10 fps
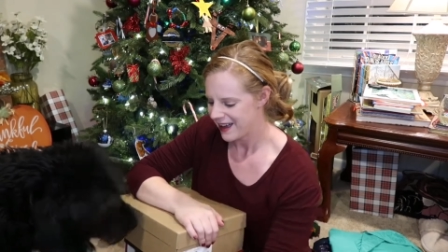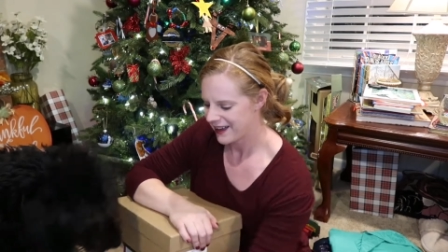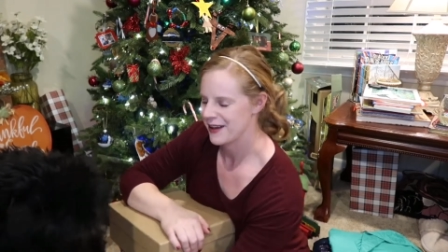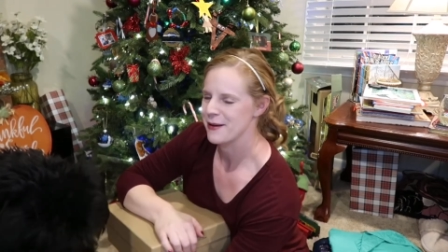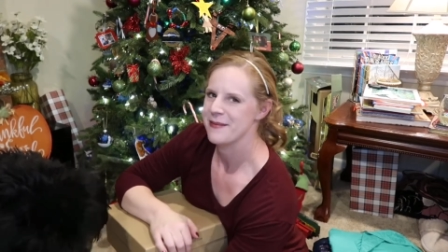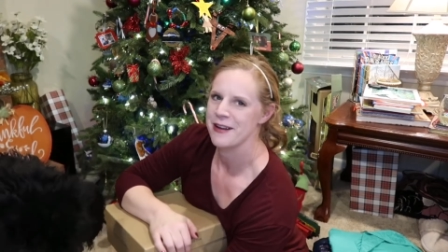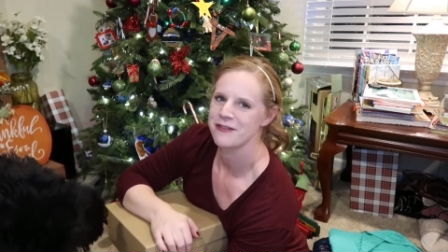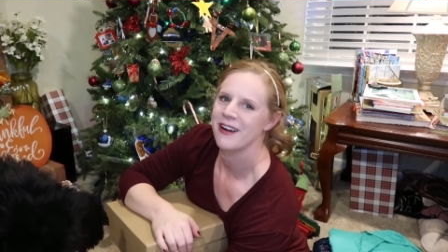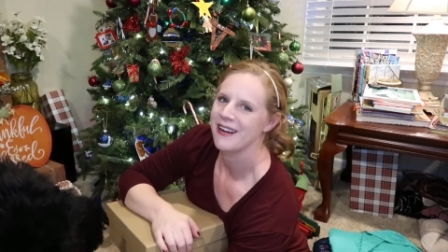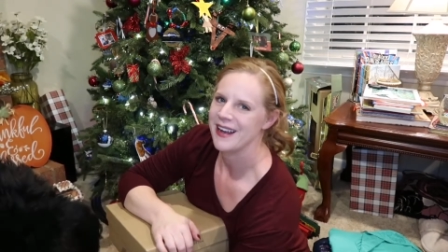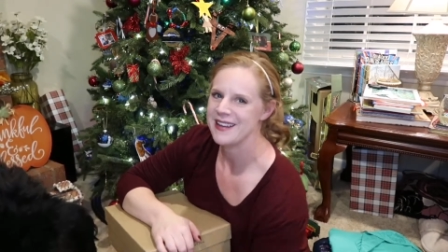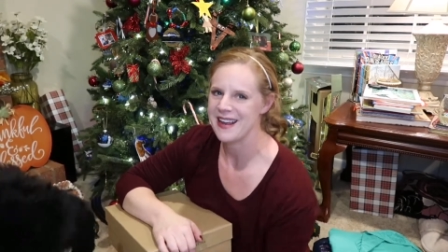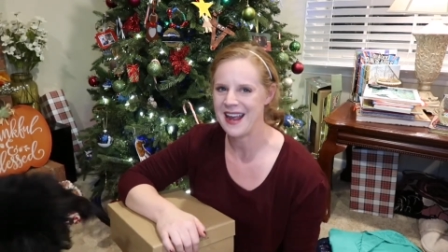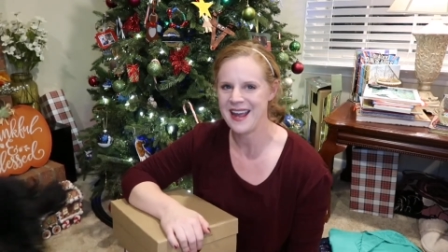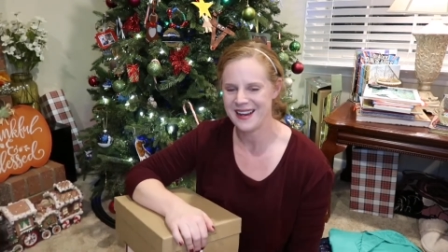I've got,
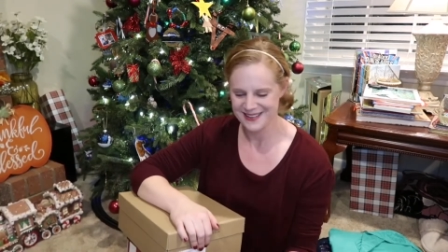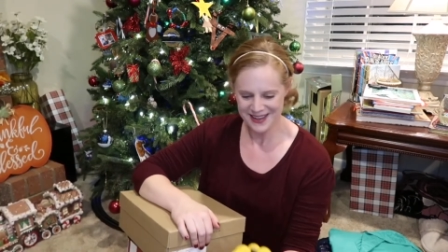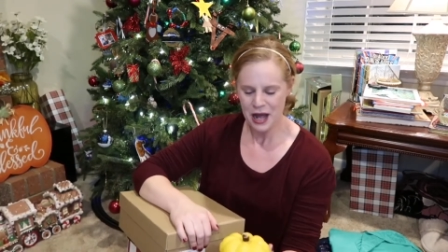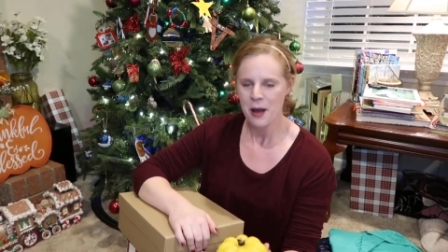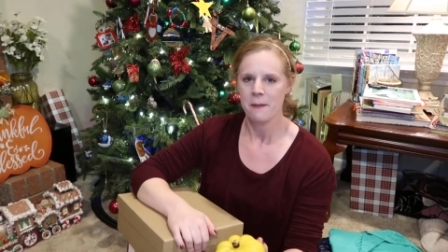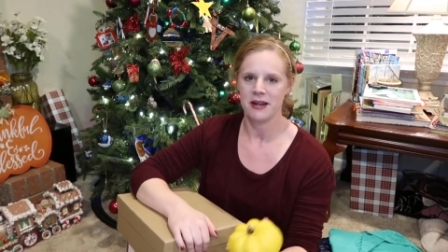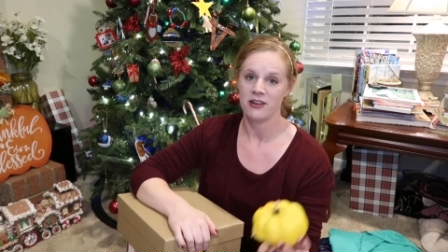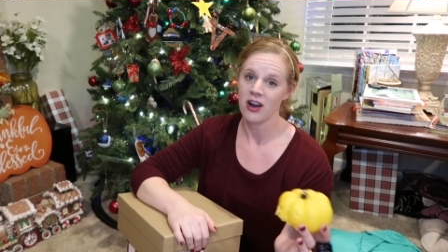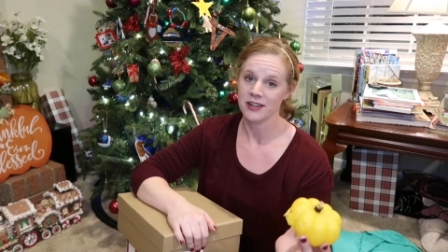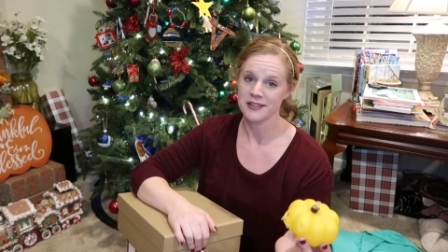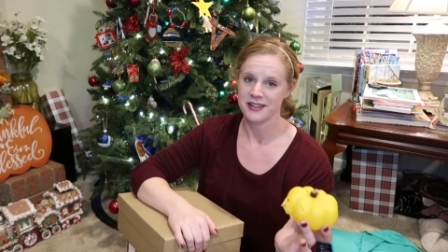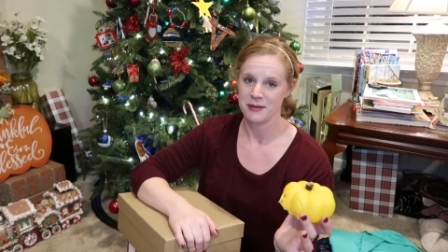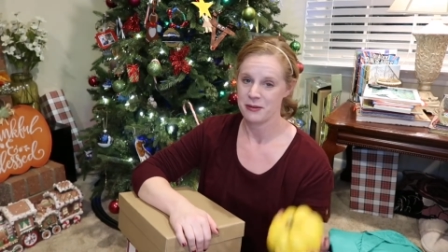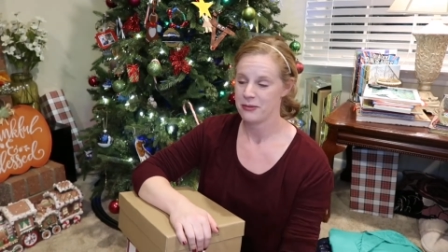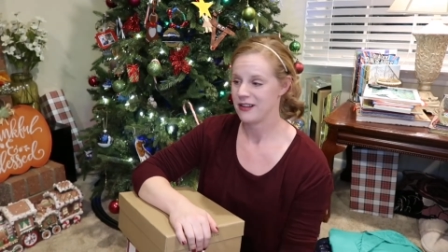and my dog is gonna
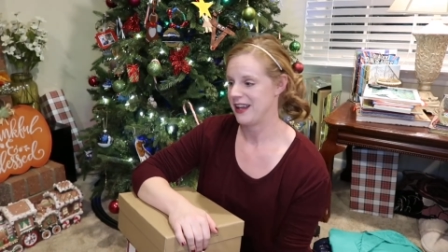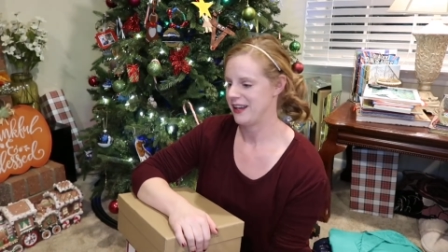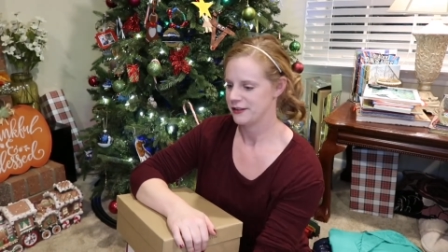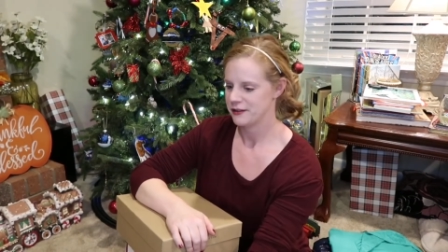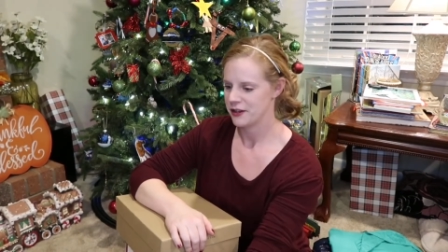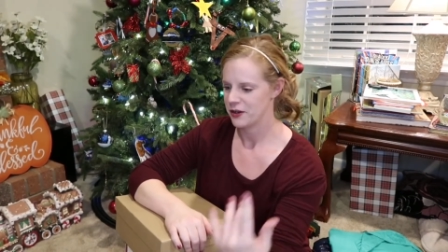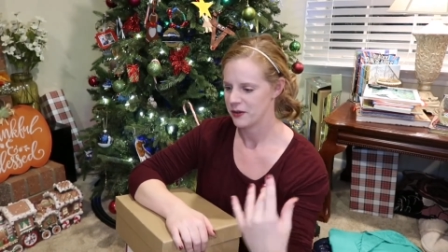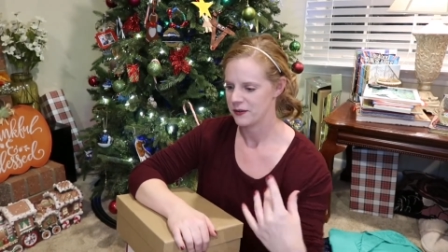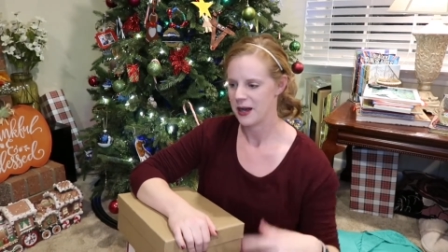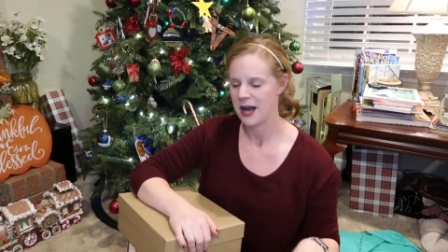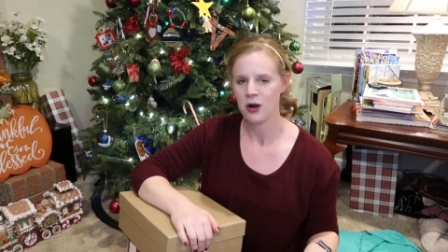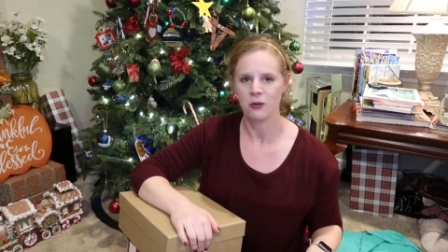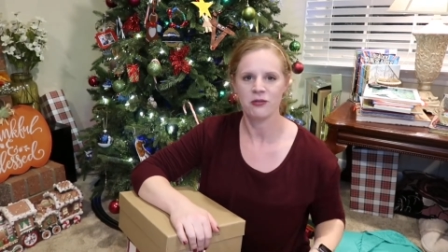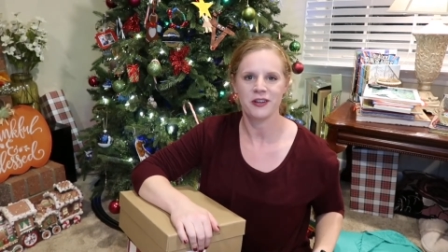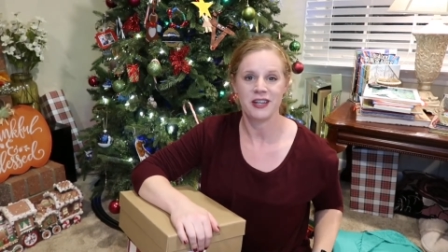be playing, so
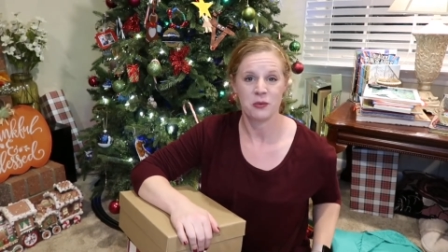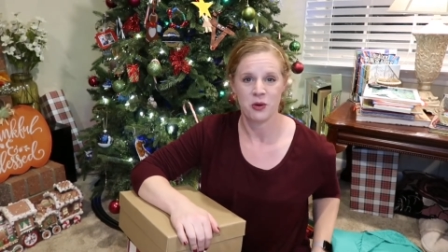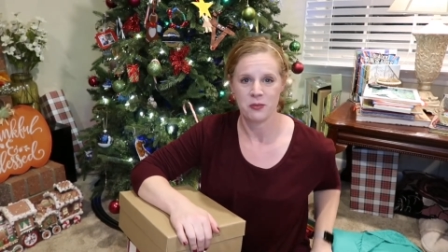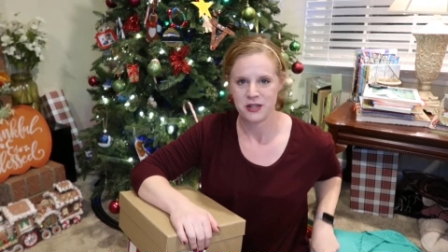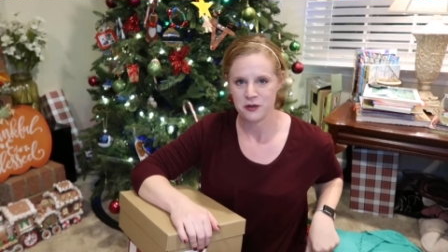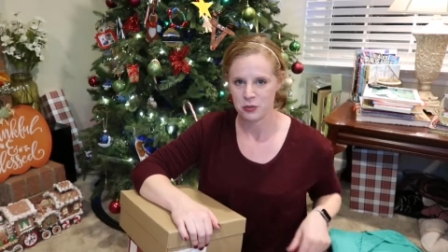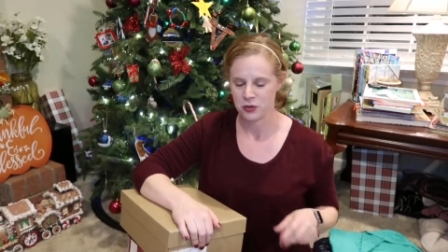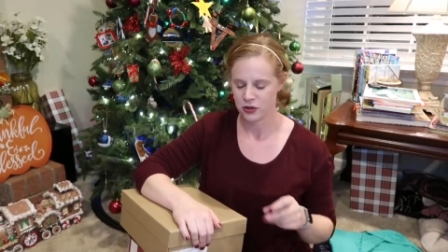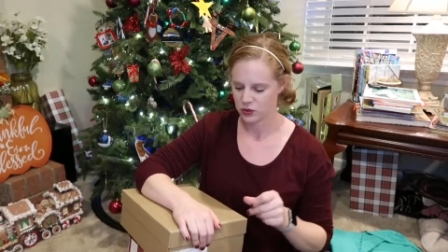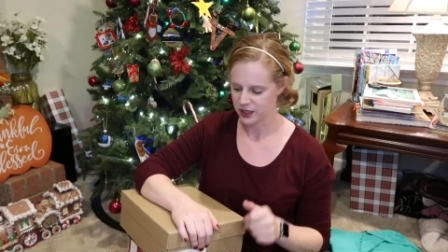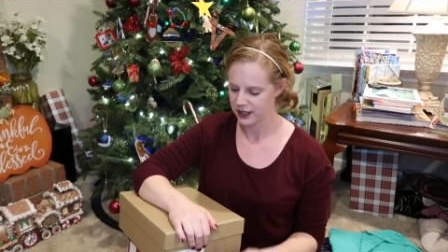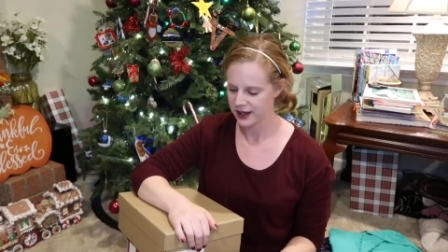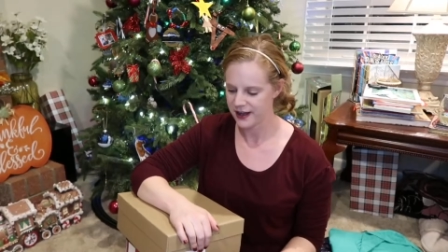hopefully he won't be super annoying.